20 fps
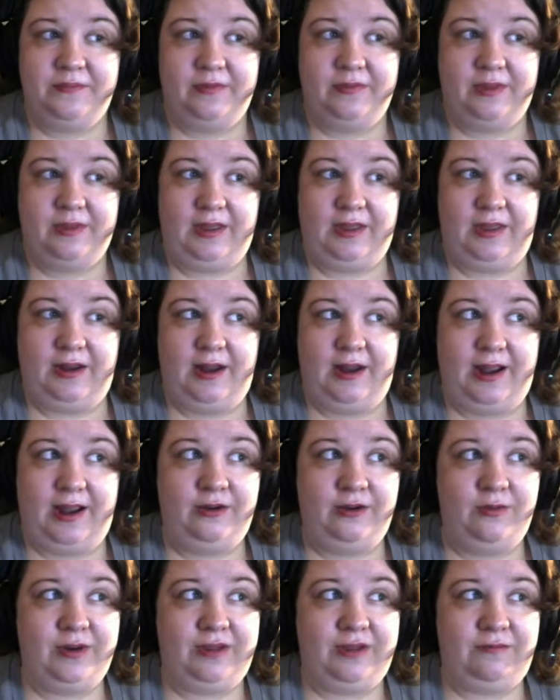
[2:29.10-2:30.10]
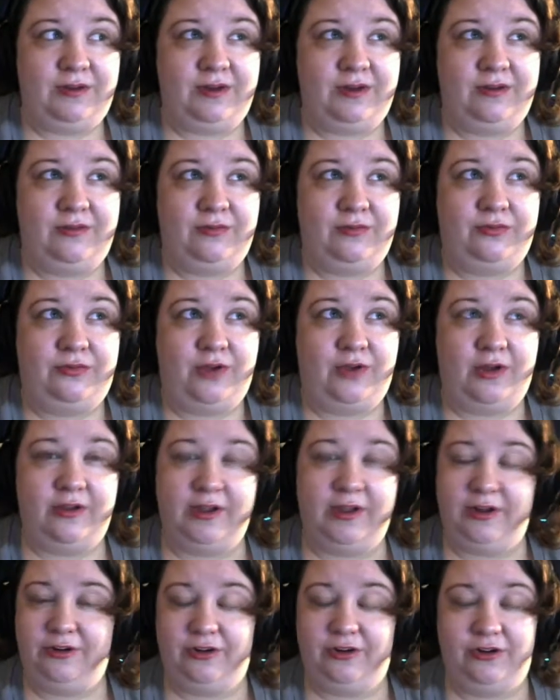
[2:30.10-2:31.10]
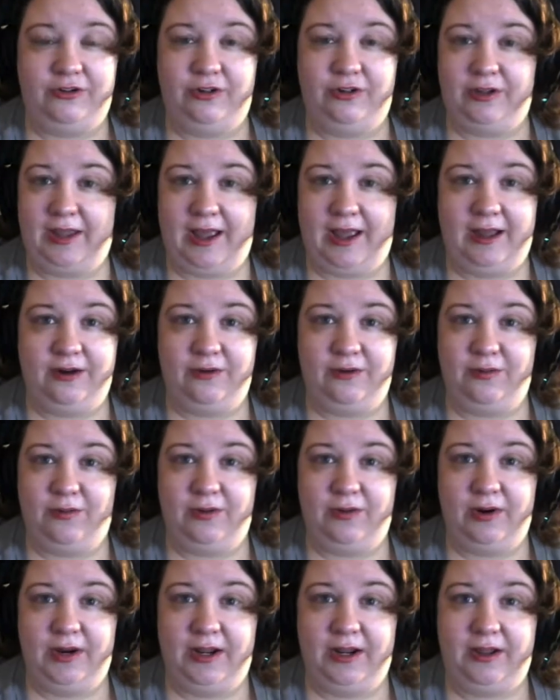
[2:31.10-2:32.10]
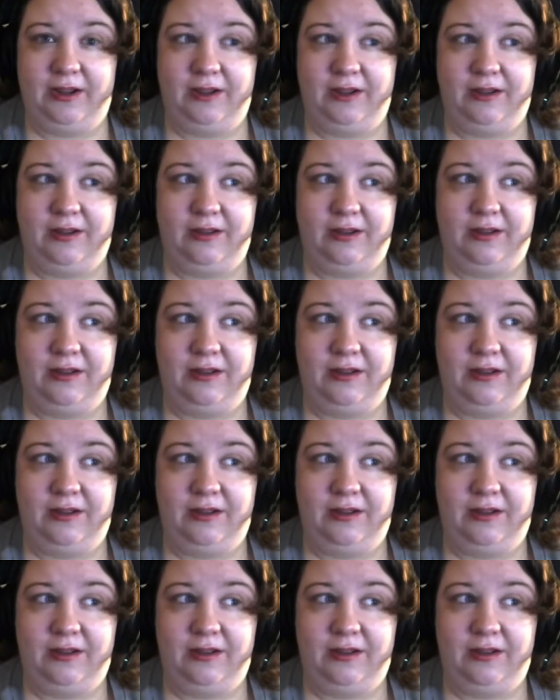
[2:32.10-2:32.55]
and I don't even fall under the category